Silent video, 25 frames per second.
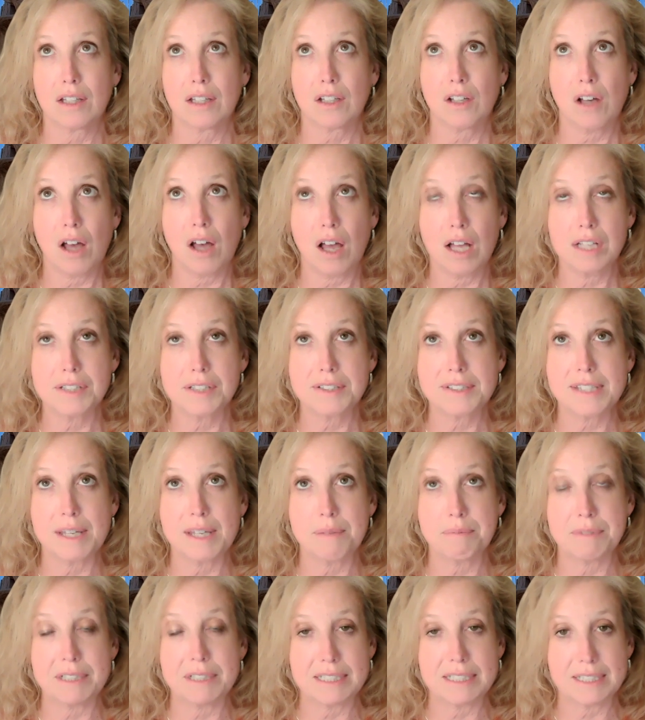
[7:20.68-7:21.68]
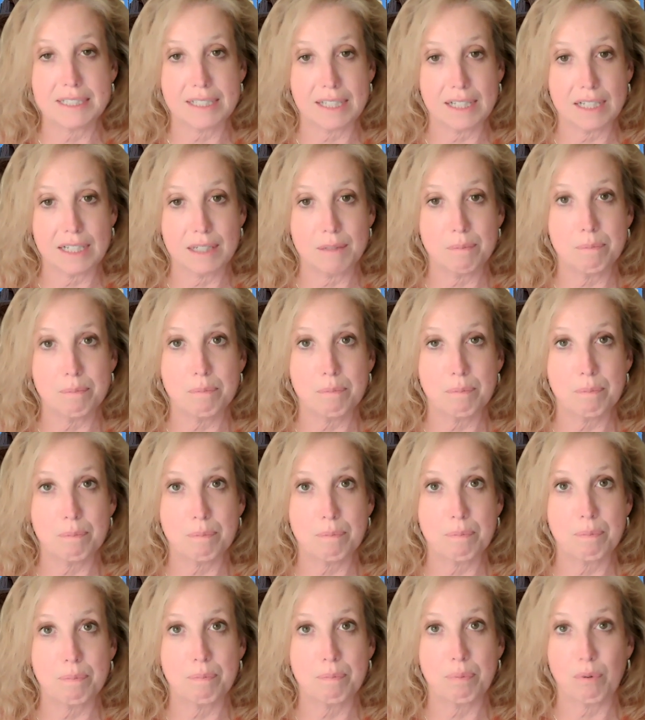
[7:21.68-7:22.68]
concept is getting
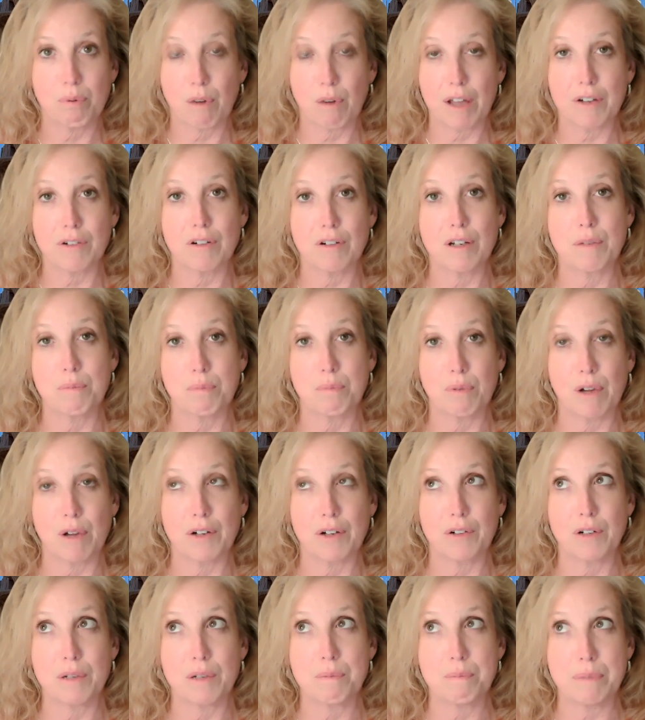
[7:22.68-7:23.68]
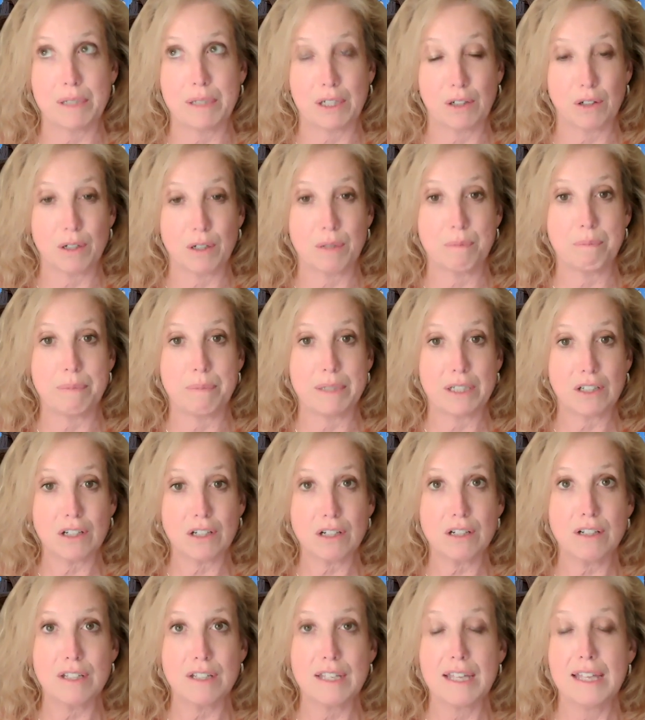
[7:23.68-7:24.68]
broader and broader and bigger and
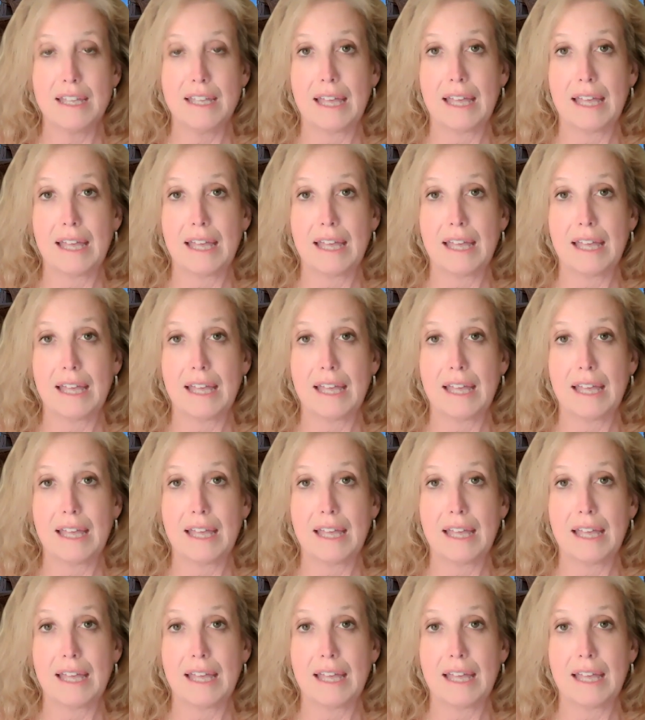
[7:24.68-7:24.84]
bigger.